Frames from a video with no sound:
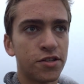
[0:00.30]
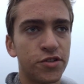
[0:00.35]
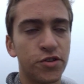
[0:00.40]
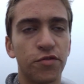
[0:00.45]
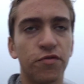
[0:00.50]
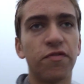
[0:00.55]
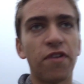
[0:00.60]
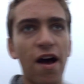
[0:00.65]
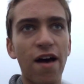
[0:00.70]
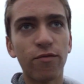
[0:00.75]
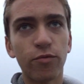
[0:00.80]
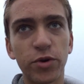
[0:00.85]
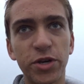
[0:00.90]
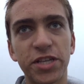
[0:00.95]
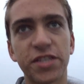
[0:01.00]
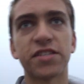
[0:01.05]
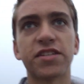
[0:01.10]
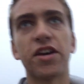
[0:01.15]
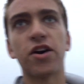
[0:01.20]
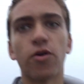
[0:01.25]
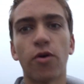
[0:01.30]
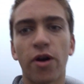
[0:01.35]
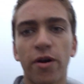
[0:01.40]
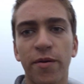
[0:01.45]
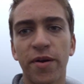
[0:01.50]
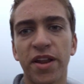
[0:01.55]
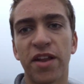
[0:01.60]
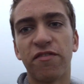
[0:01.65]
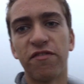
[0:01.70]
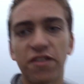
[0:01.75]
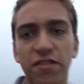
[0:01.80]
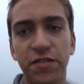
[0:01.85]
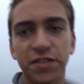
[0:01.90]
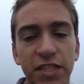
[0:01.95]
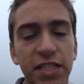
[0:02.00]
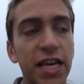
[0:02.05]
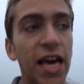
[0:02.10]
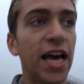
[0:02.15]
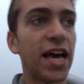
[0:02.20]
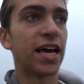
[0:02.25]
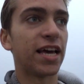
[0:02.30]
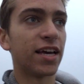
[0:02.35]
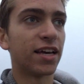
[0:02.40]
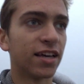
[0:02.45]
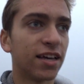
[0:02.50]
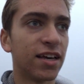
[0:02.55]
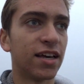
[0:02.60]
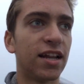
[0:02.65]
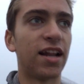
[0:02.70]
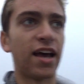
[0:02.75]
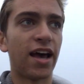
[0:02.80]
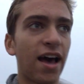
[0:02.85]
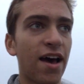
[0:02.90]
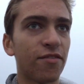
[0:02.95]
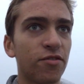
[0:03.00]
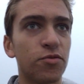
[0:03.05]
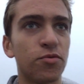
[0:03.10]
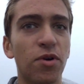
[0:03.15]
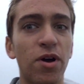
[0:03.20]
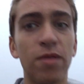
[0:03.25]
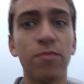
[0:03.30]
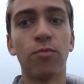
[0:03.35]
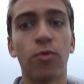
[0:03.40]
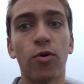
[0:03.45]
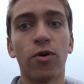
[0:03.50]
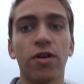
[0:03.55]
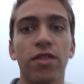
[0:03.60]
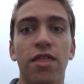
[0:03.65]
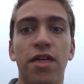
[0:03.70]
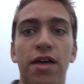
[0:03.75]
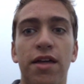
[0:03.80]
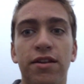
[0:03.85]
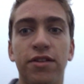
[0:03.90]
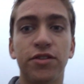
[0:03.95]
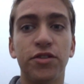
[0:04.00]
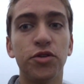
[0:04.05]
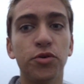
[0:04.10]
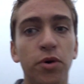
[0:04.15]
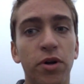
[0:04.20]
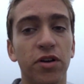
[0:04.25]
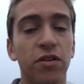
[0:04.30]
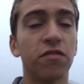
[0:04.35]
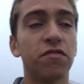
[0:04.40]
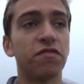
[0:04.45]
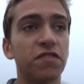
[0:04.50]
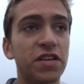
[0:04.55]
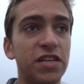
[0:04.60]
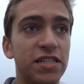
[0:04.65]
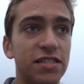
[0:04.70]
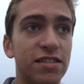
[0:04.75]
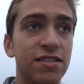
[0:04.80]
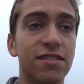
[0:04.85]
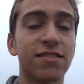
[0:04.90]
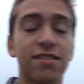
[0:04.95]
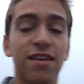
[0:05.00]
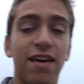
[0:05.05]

So 5 weeks ago, I ran a 50K, and I haven't run more than 200 feet since